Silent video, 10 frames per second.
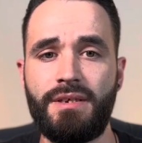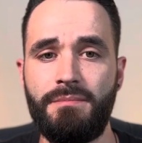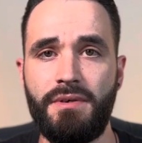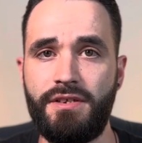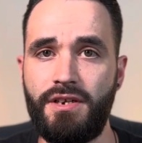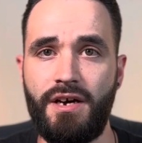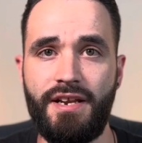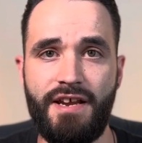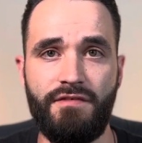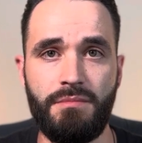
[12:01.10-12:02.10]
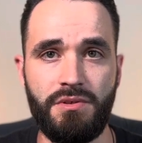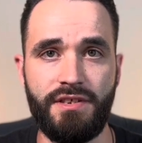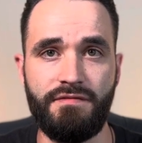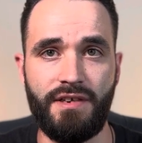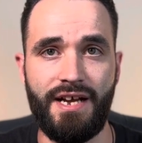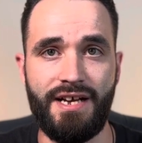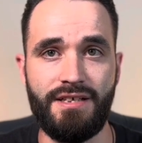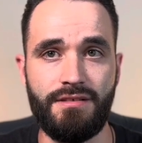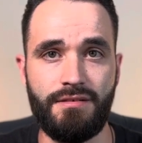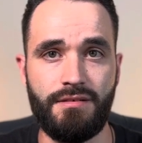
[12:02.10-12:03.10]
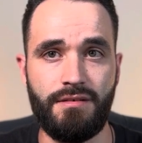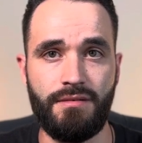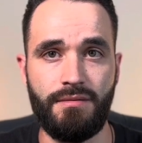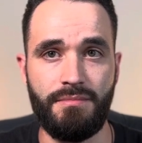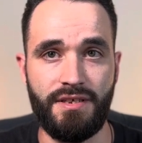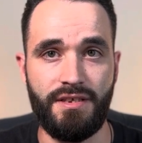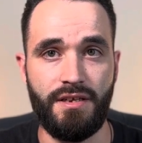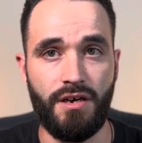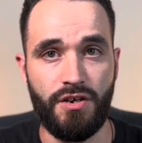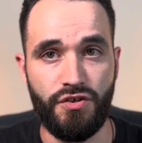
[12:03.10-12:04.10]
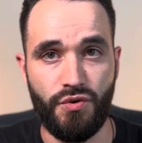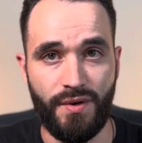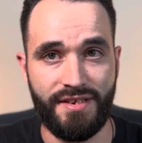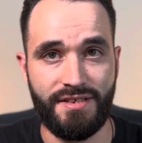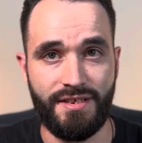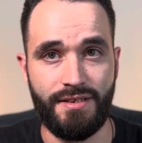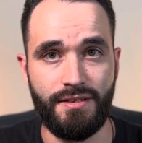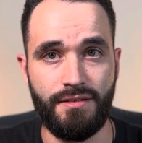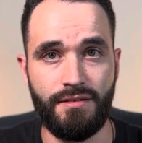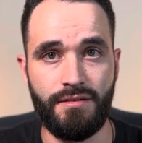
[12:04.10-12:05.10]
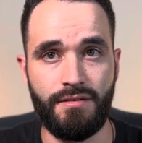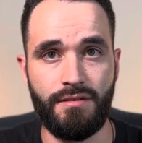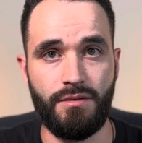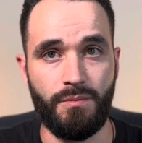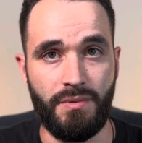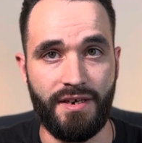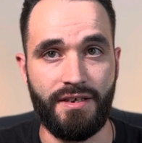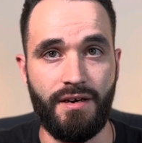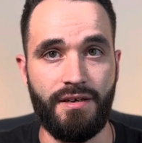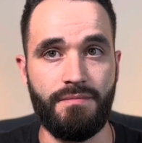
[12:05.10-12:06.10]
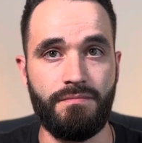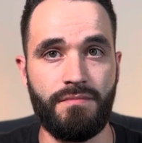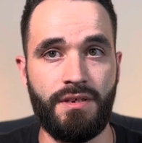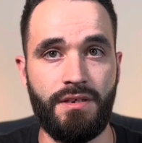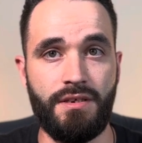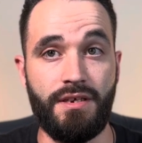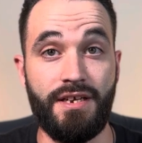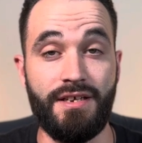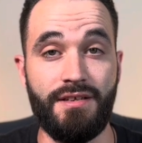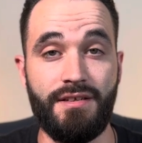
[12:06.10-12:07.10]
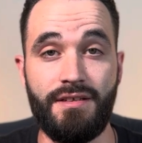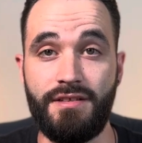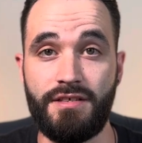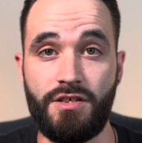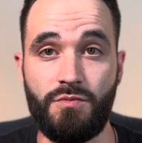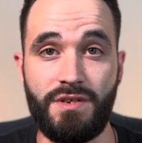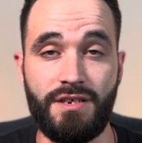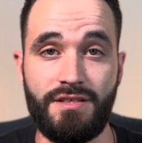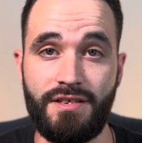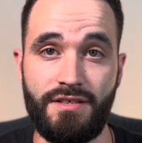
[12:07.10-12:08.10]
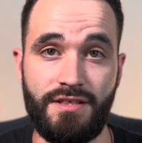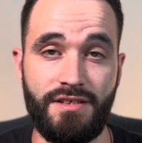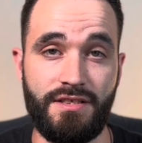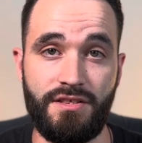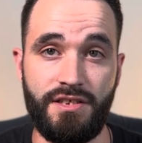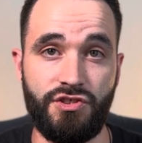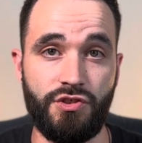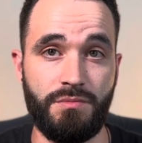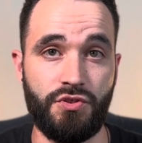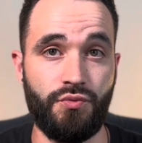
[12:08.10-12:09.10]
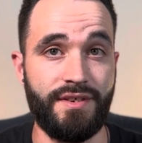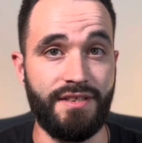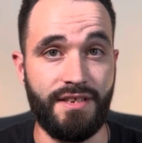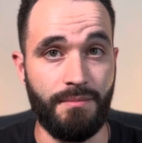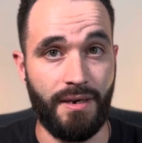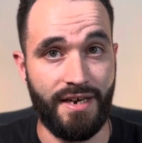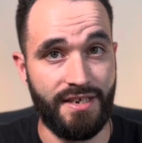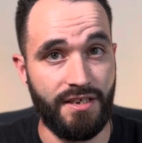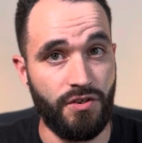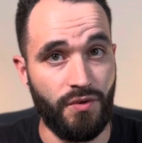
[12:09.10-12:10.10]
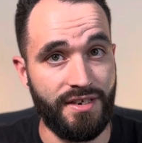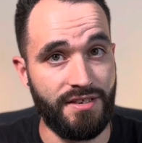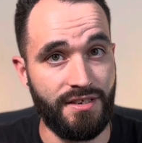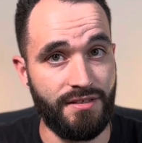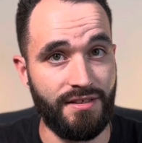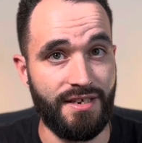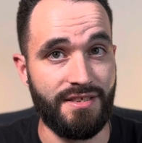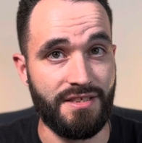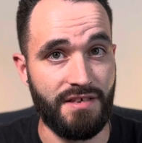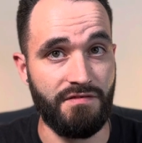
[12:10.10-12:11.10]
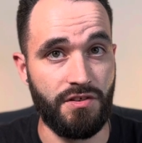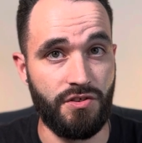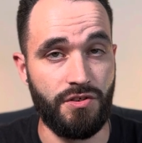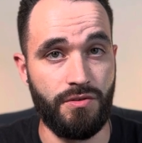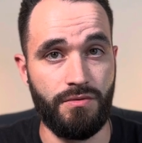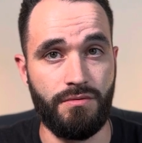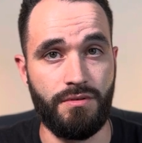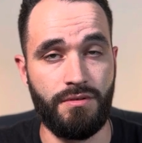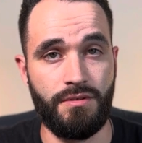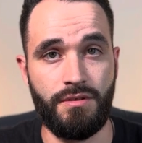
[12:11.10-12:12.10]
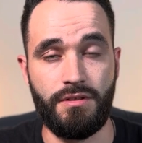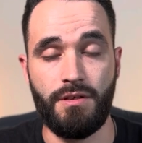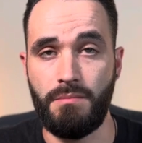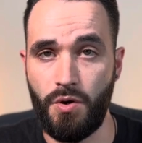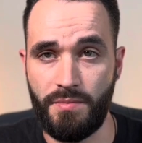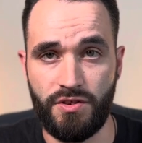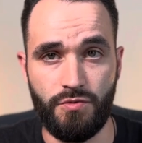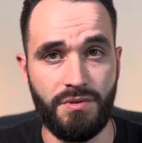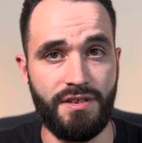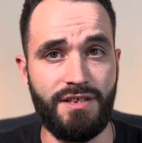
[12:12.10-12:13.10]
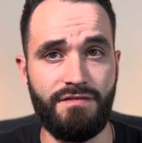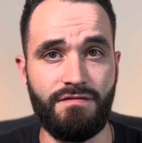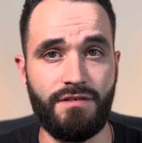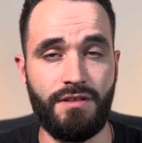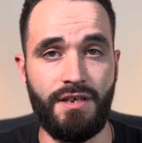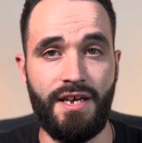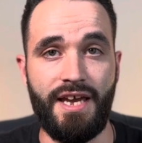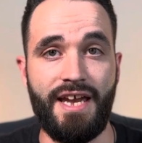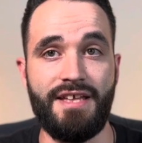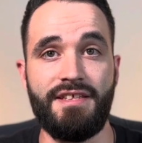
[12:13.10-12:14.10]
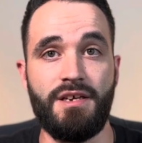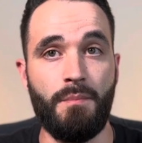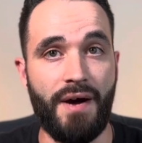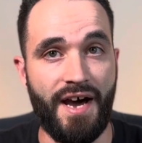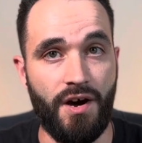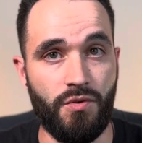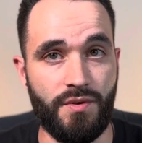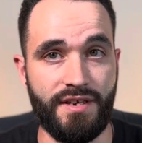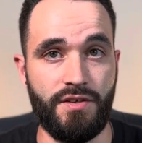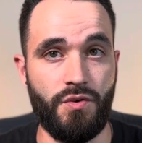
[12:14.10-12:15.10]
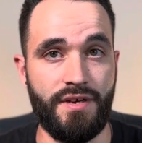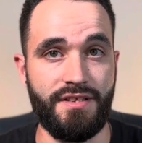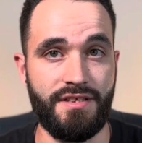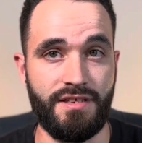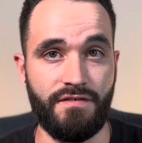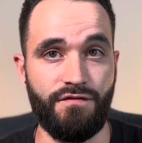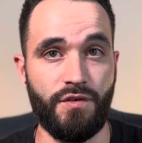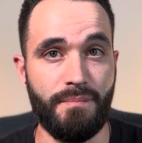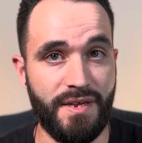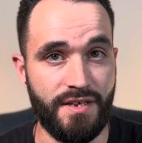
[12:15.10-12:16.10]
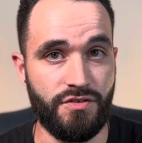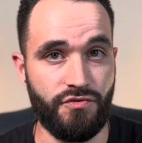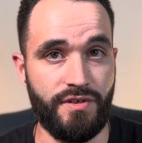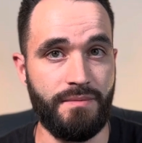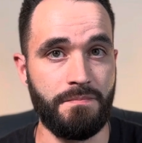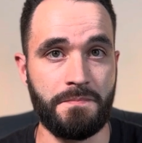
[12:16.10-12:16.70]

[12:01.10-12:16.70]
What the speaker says: but not every believer has been anointed by God. And this is because there's a distinction between the abiding anointing that is given to you the moment you believe, and the empowering anointing for ministry